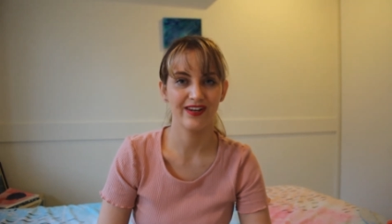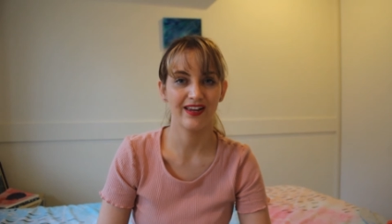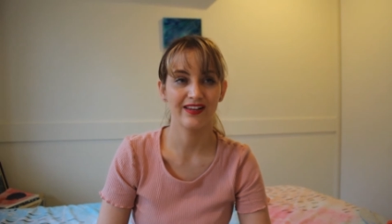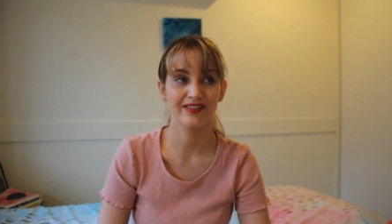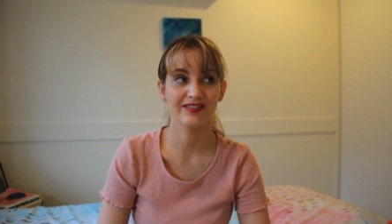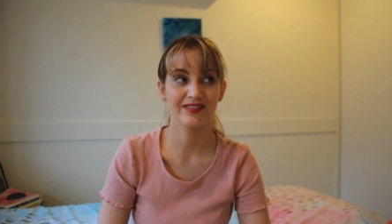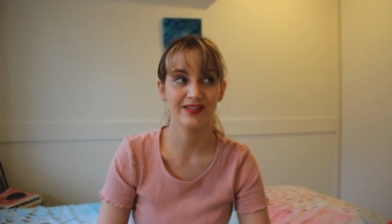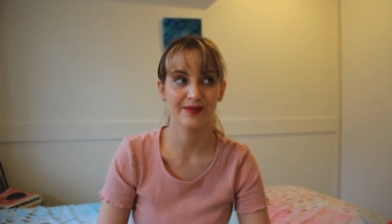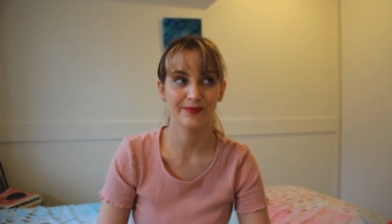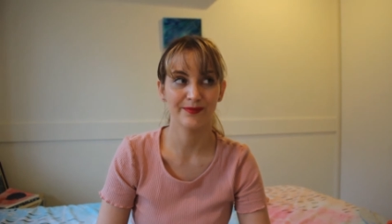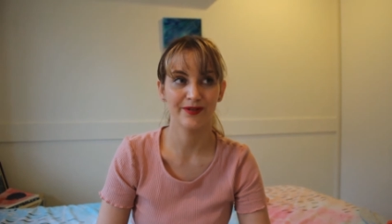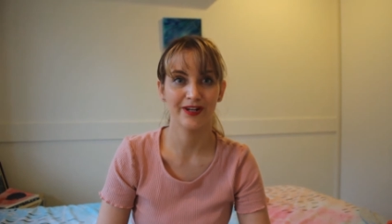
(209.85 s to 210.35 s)
and
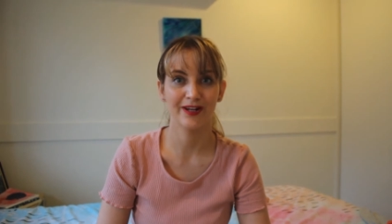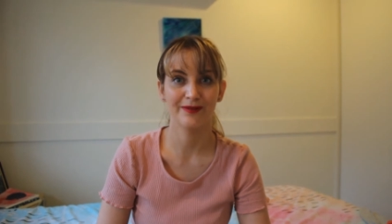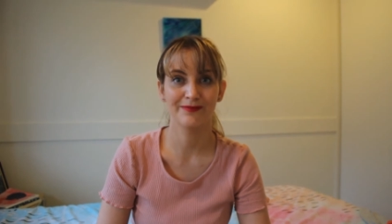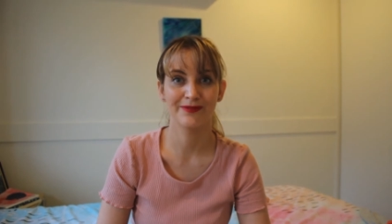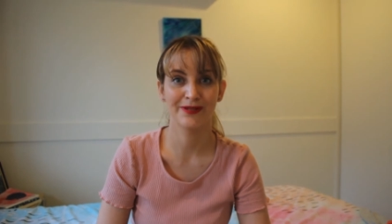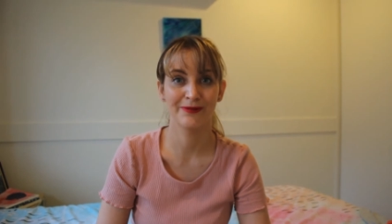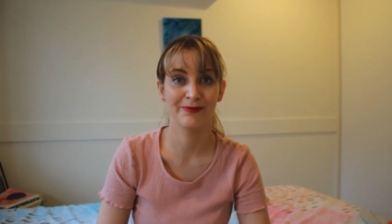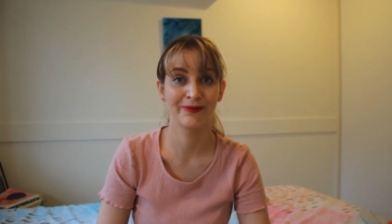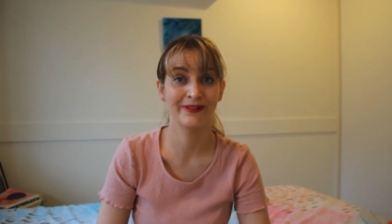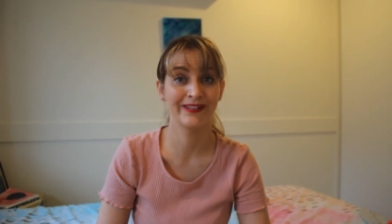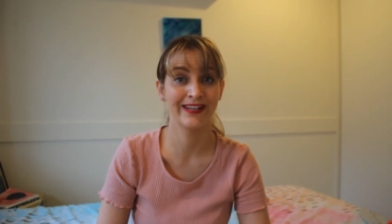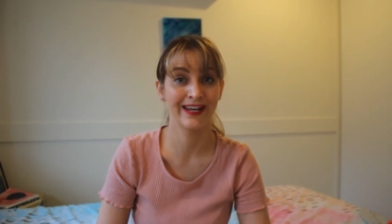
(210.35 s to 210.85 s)
sometimes
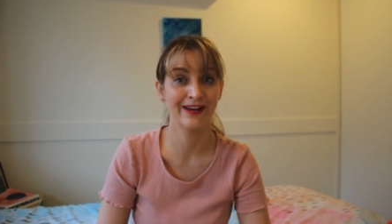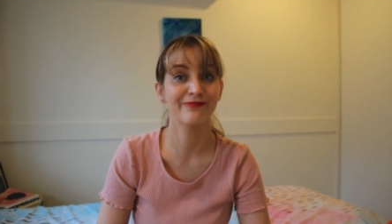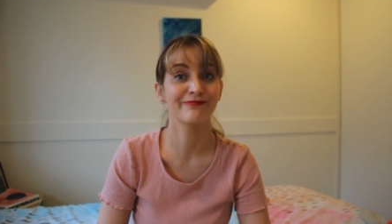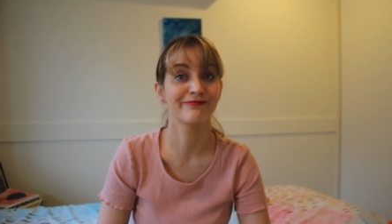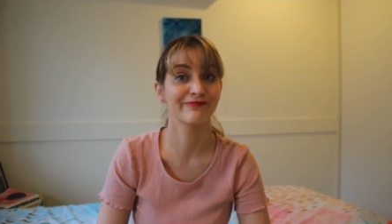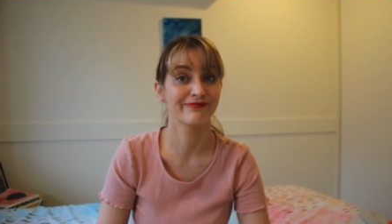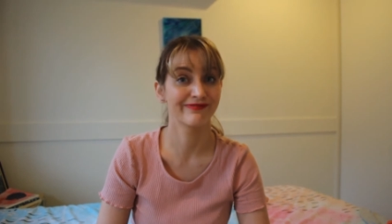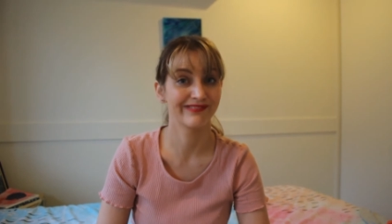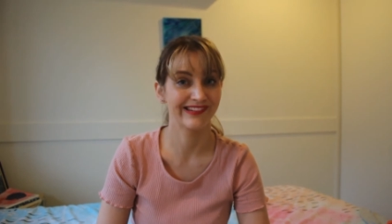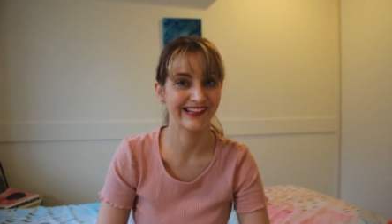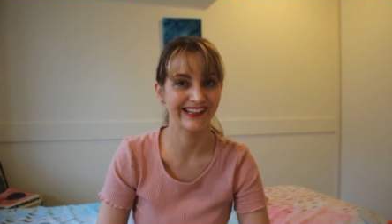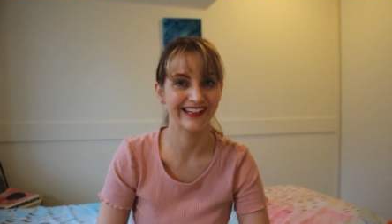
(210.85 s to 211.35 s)
it would get
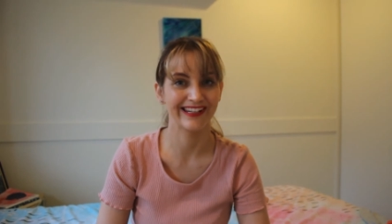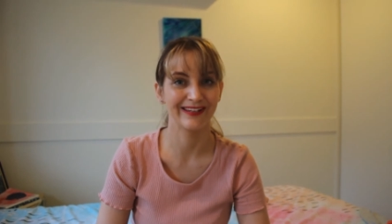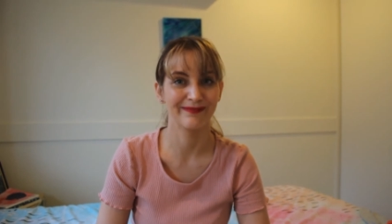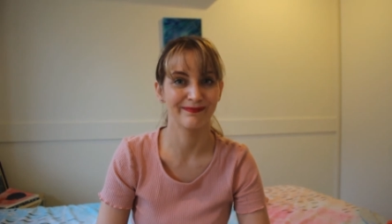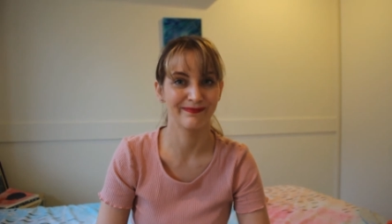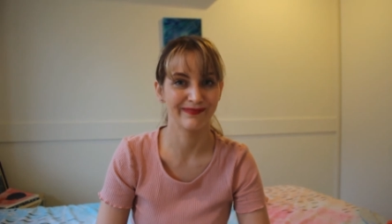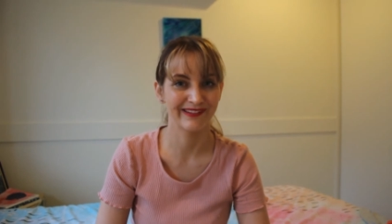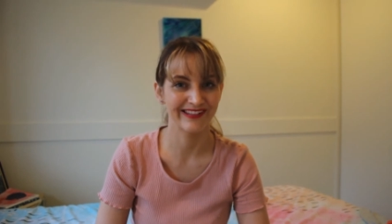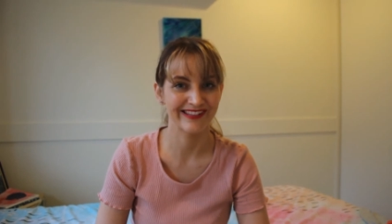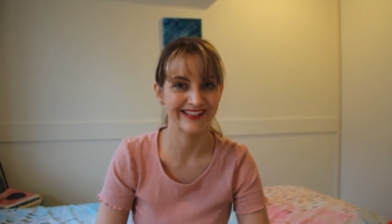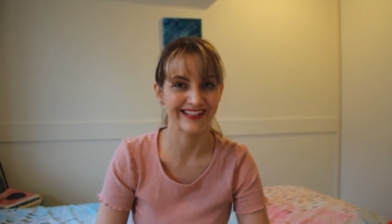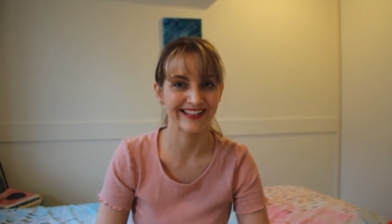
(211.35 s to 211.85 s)
really
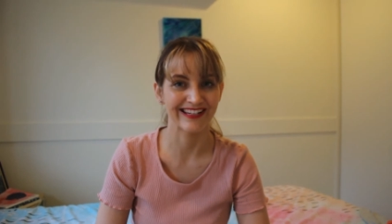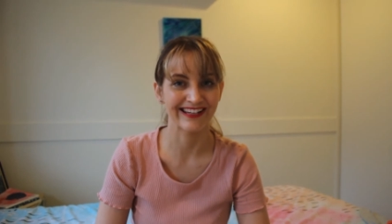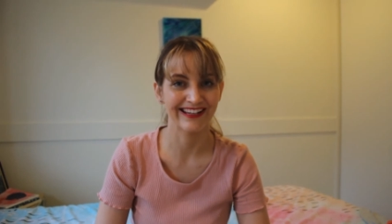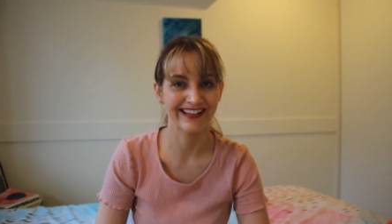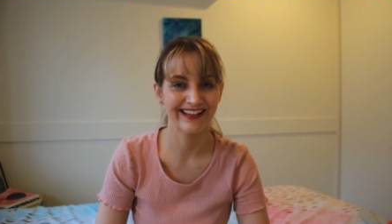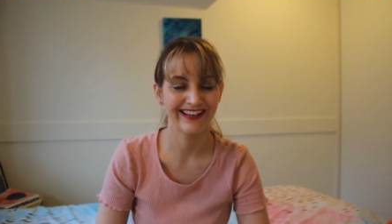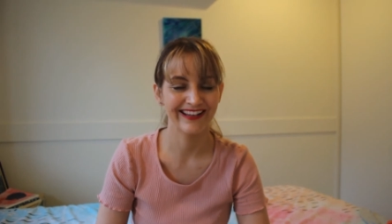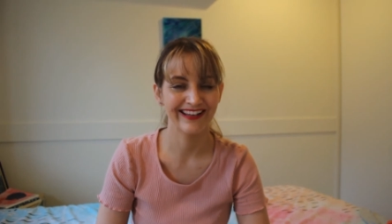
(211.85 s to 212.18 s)
busy.